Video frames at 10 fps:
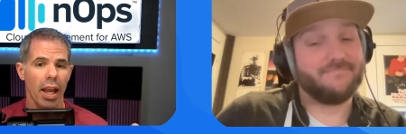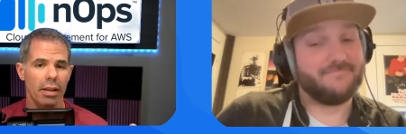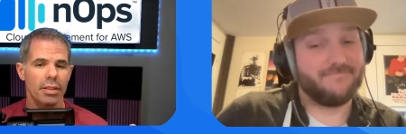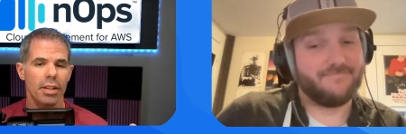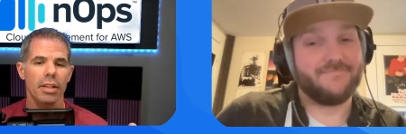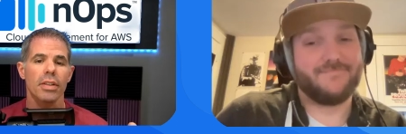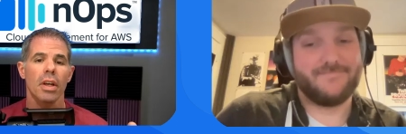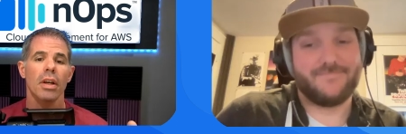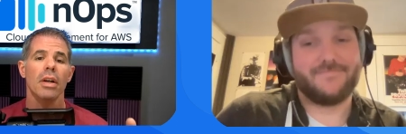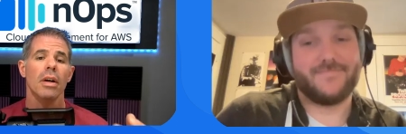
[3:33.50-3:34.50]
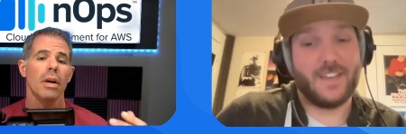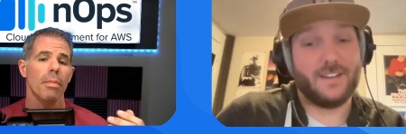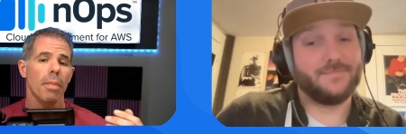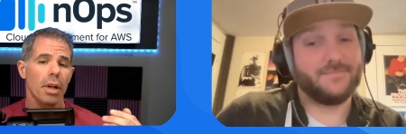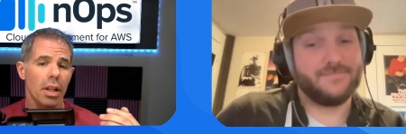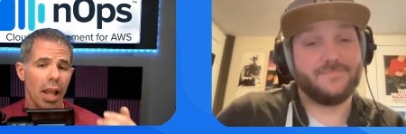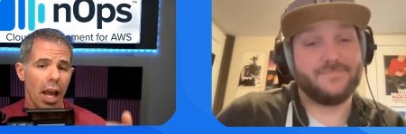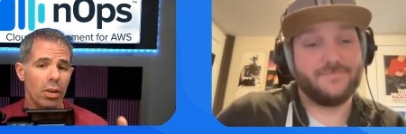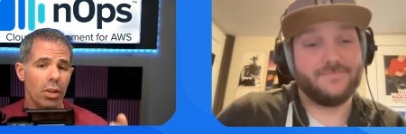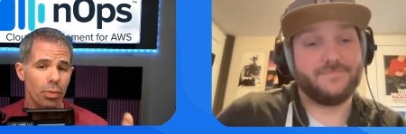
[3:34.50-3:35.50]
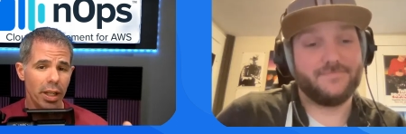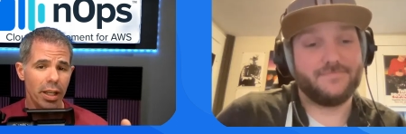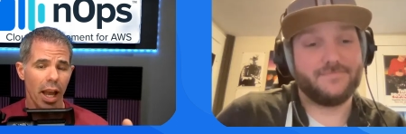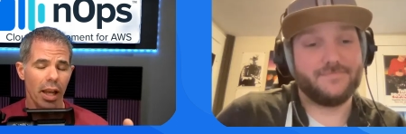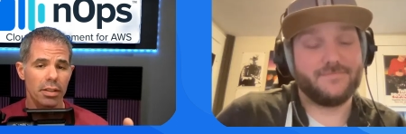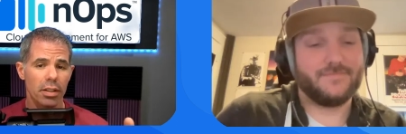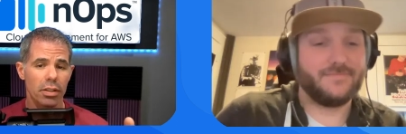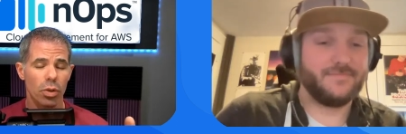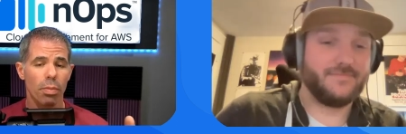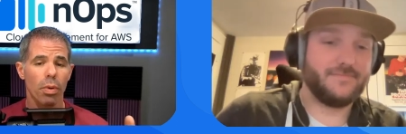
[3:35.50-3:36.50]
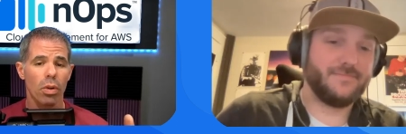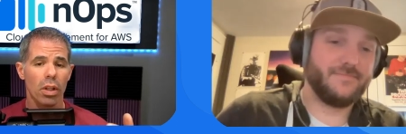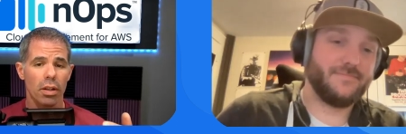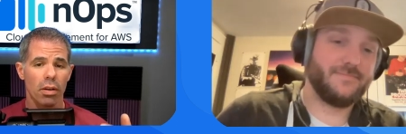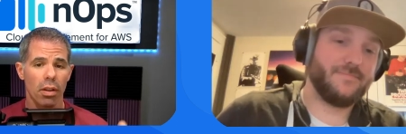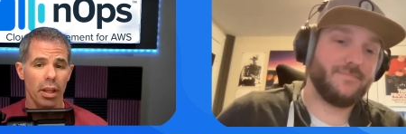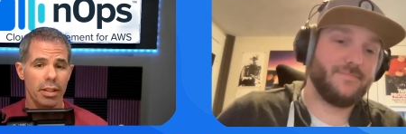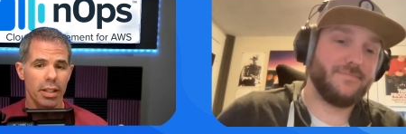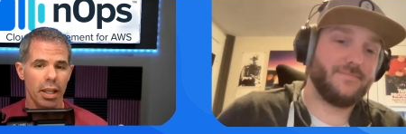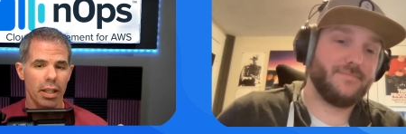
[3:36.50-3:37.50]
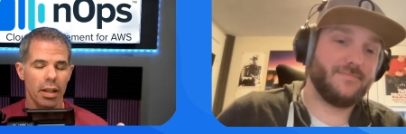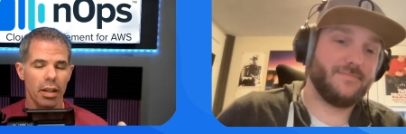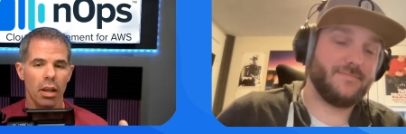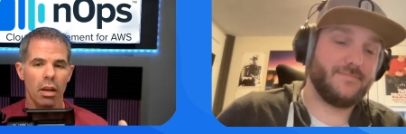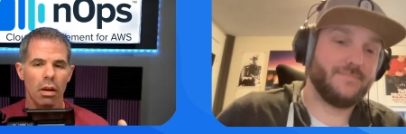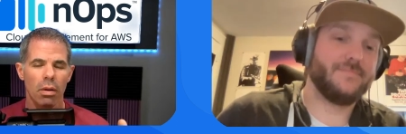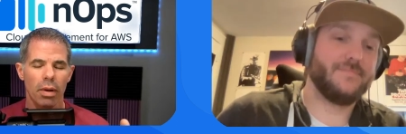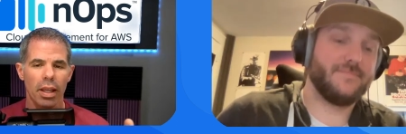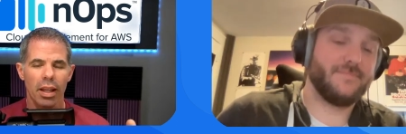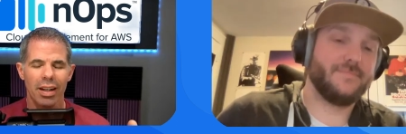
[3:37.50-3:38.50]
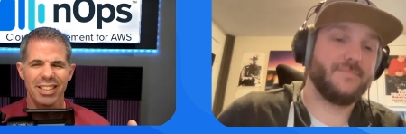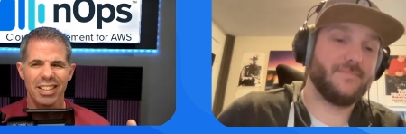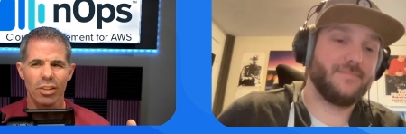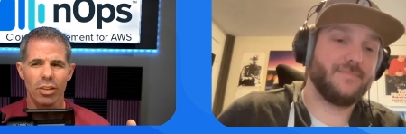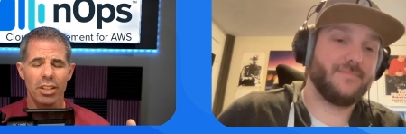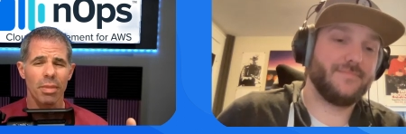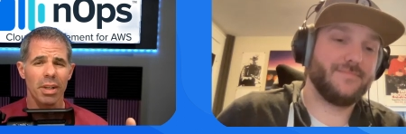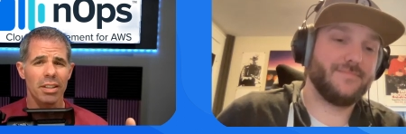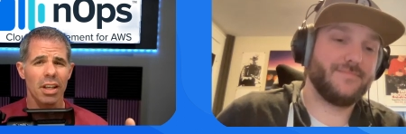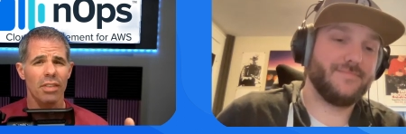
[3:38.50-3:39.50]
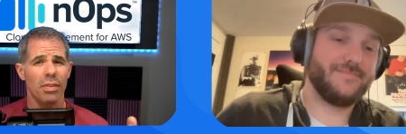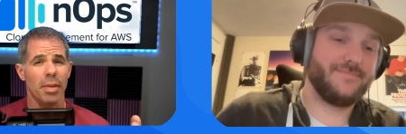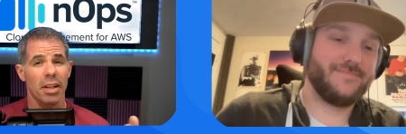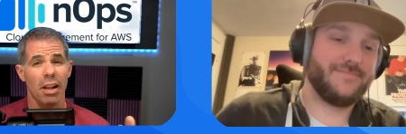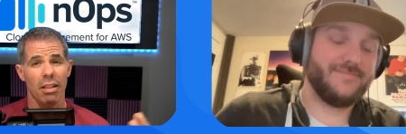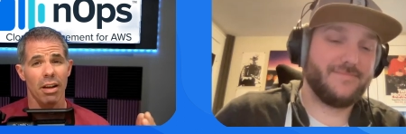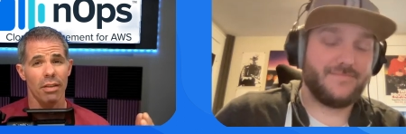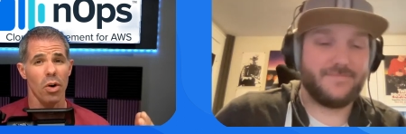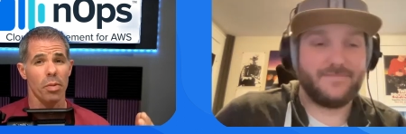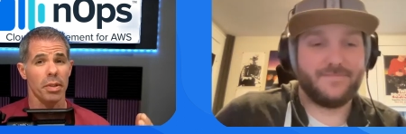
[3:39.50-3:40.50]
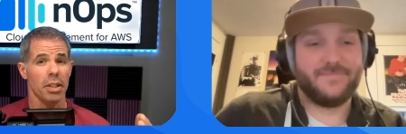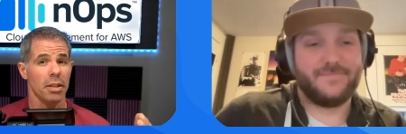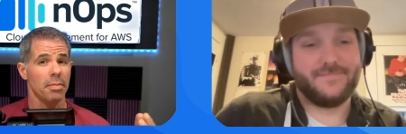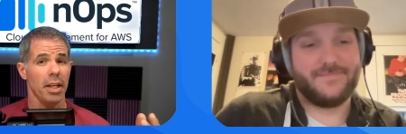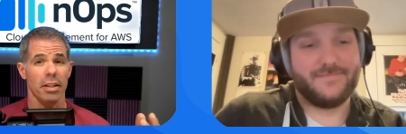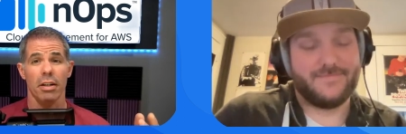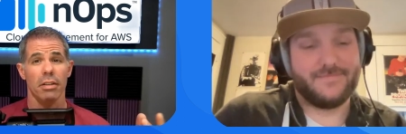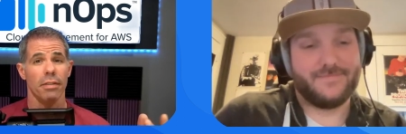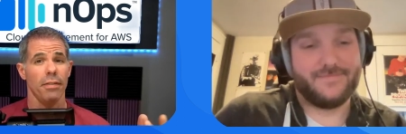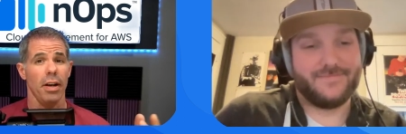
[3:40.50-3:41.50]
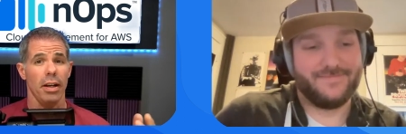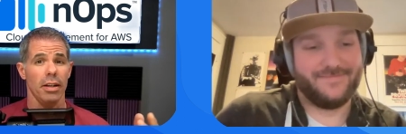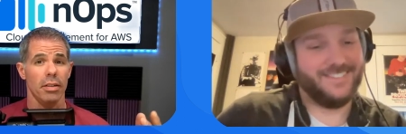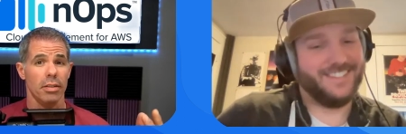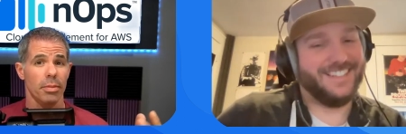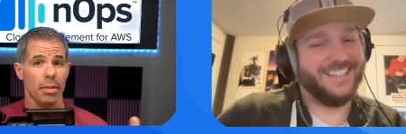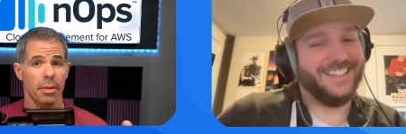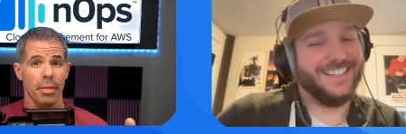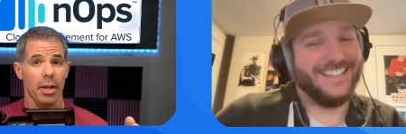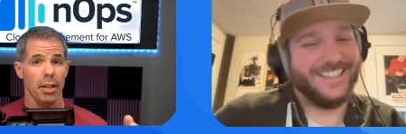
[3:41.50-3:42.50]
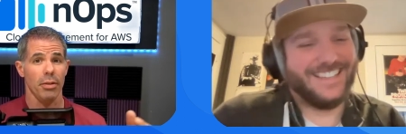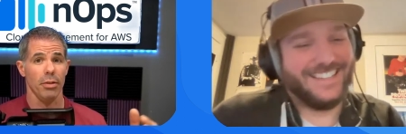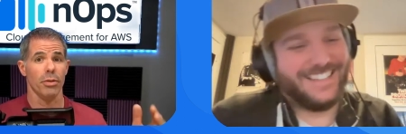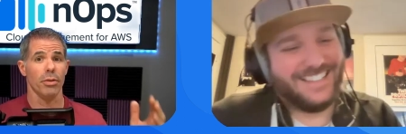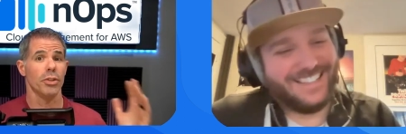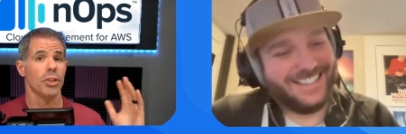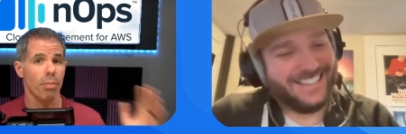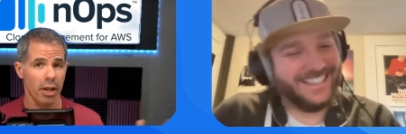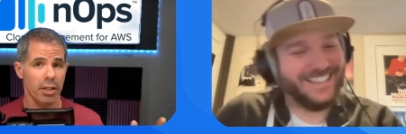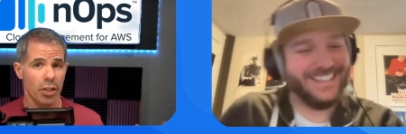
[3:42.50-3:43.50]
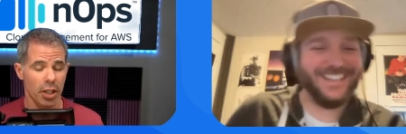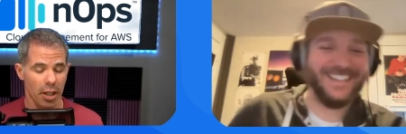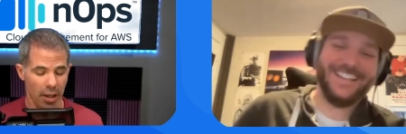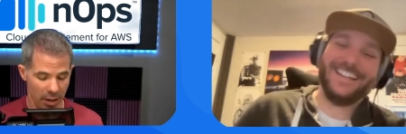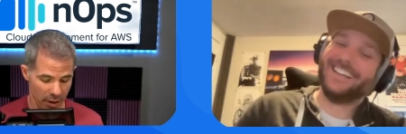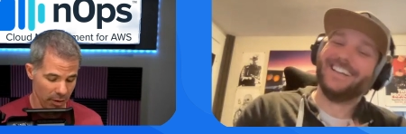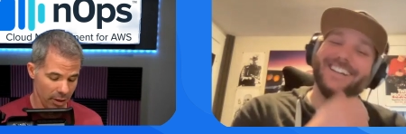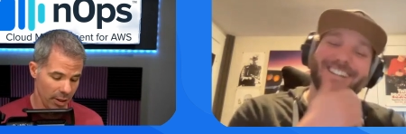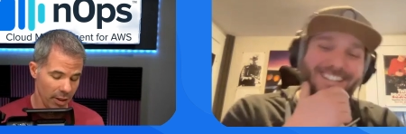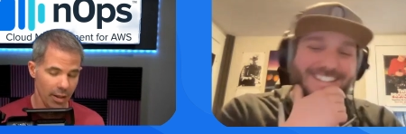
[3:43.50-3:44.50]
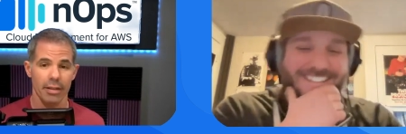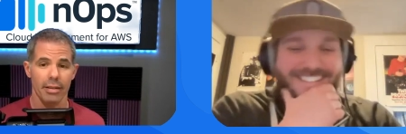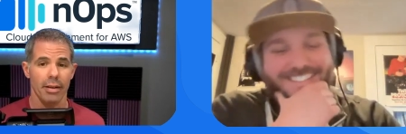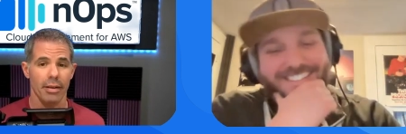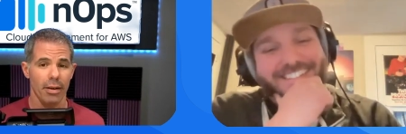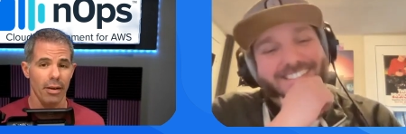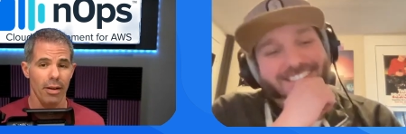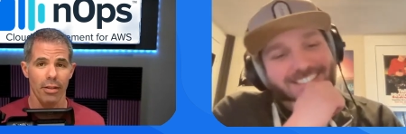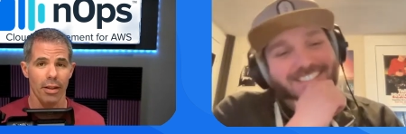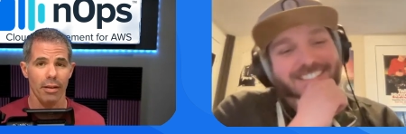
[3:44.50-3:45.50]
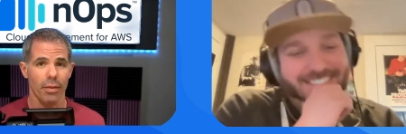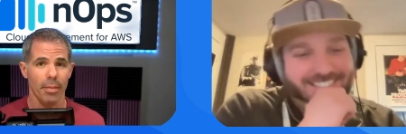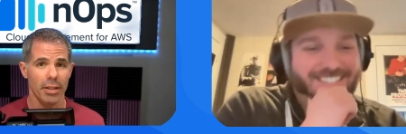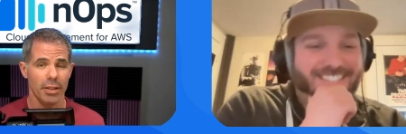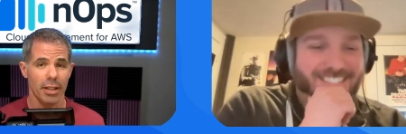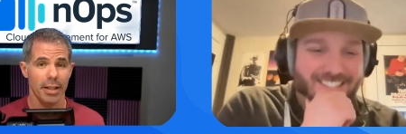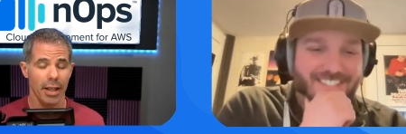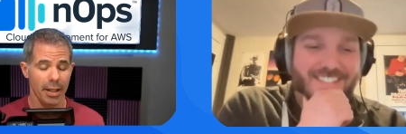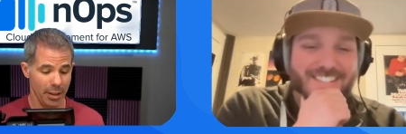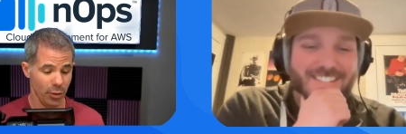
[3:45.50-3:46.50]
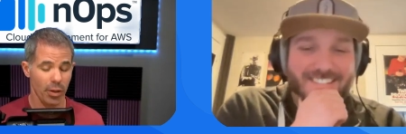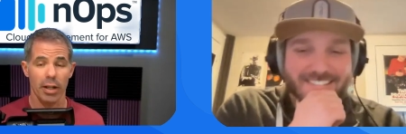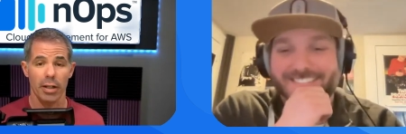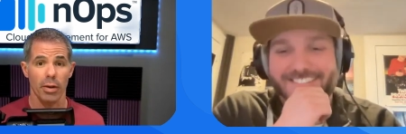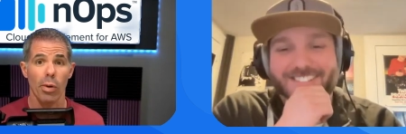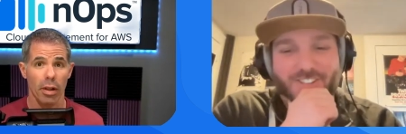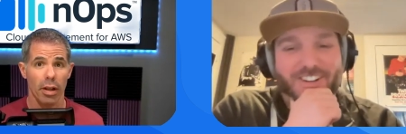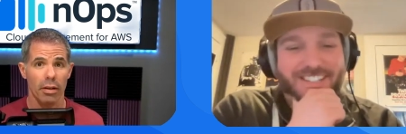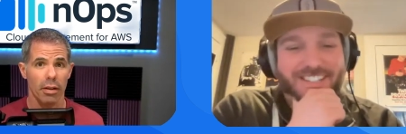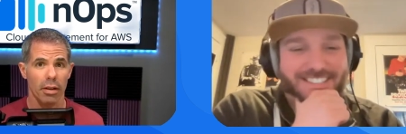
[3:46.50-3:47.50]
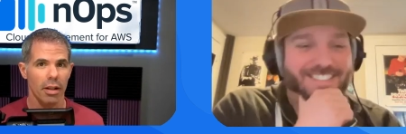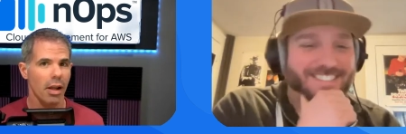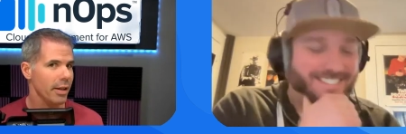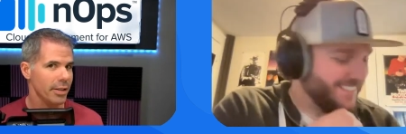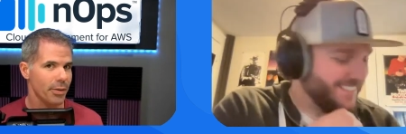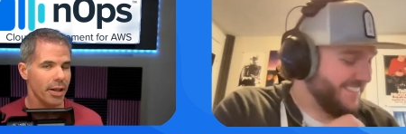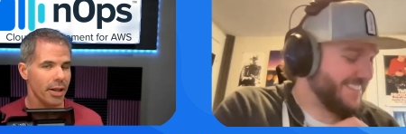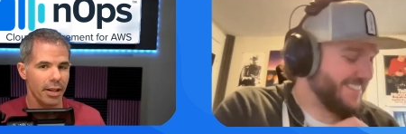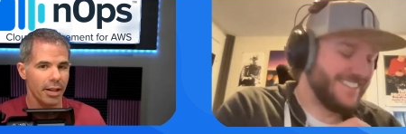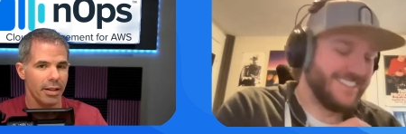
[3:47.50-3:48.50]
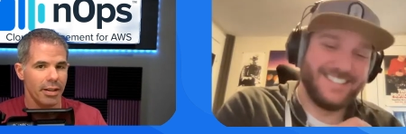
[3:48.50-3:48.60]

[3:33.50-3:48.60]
Speaker 1: access. Yeah. But allowing read access, you pull in all that data. Why can't I just do this myself? I mean, I love opening up that cur file and opening my huge spreadsheet and looking at all, all the information and data and try to correlate all the lines, right?